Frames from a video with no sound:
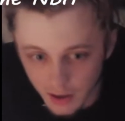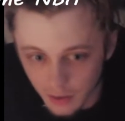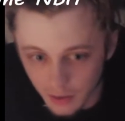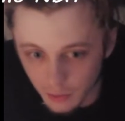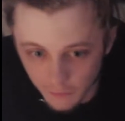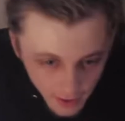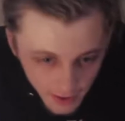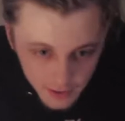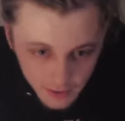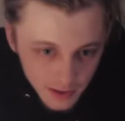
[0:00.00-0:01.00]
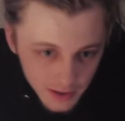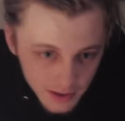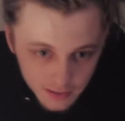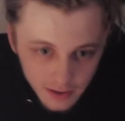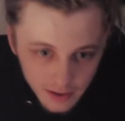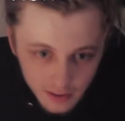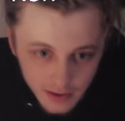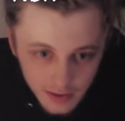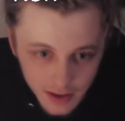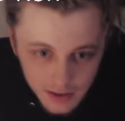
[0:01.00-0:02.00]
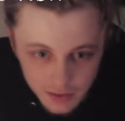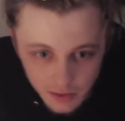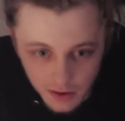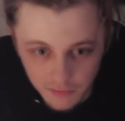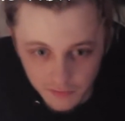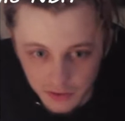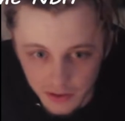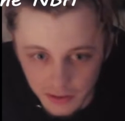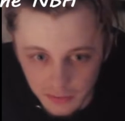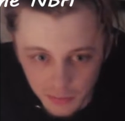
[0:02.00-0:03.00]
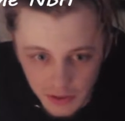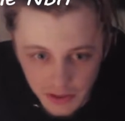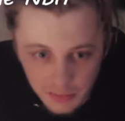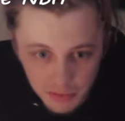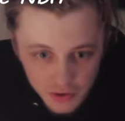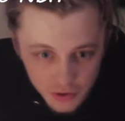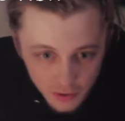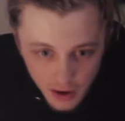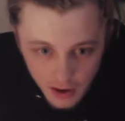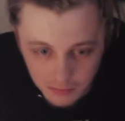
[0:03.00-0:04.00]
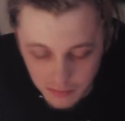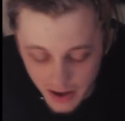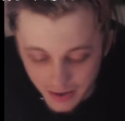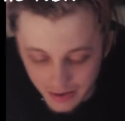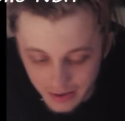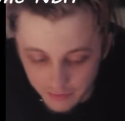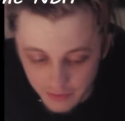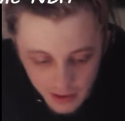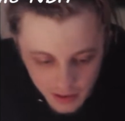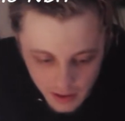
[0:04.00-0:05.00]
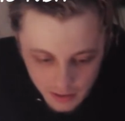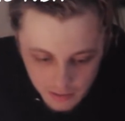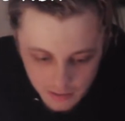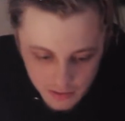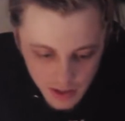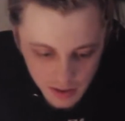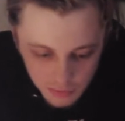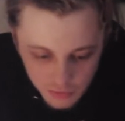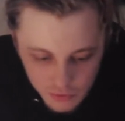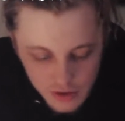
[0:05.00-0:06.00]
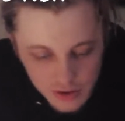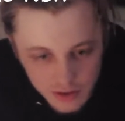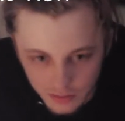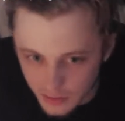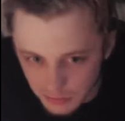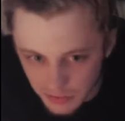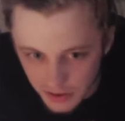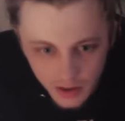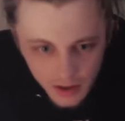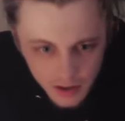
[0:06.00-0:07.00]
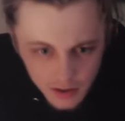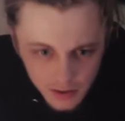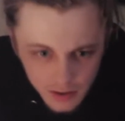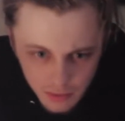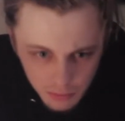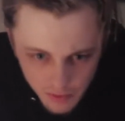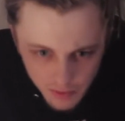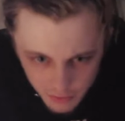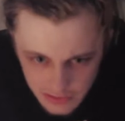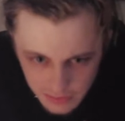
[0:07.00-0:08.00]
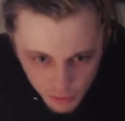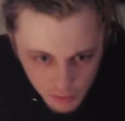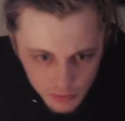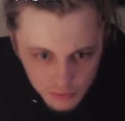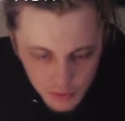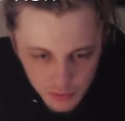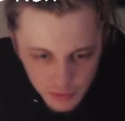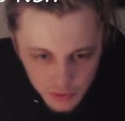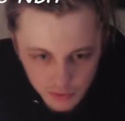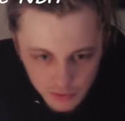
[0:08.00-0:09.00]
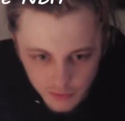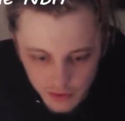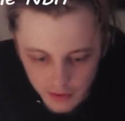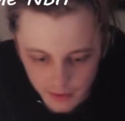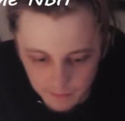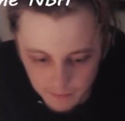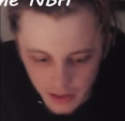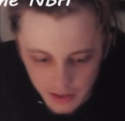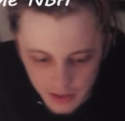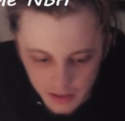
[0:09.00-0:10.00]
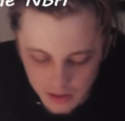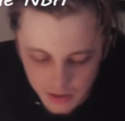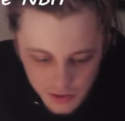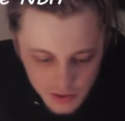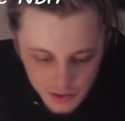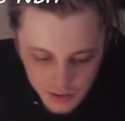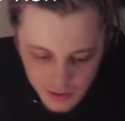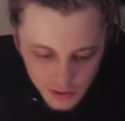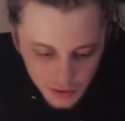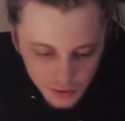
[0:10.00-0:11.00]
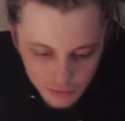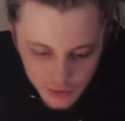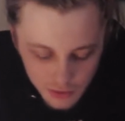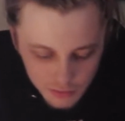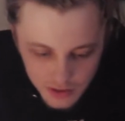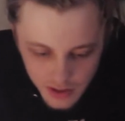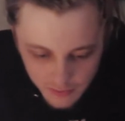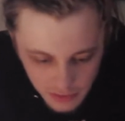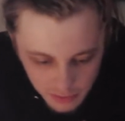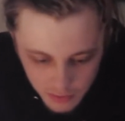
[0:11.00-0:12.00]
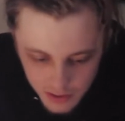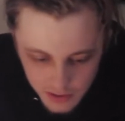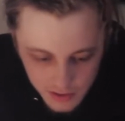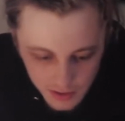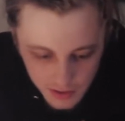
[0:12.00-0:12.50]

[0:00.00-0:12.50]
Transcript: or fight or anything like that. So I feel we need to push the crowd back and even the announcer's table just a little bit. Give the referees more room to move, and it's a huge safety risk.